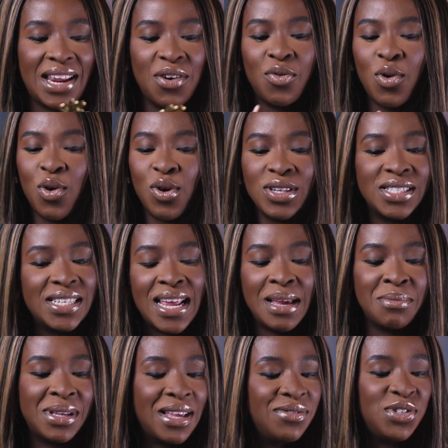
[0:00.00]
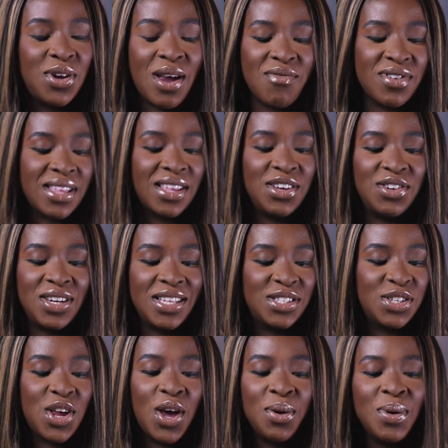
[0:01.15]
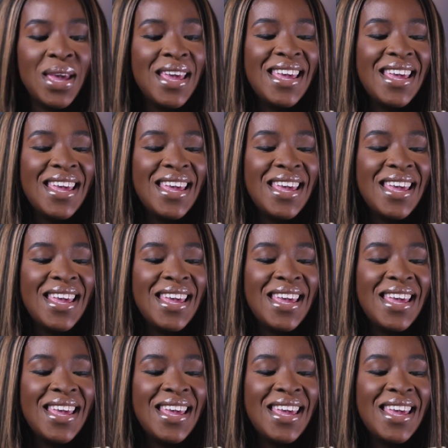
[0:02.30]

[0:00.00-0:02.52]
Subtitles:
And of course the name gives you everything that you need to know.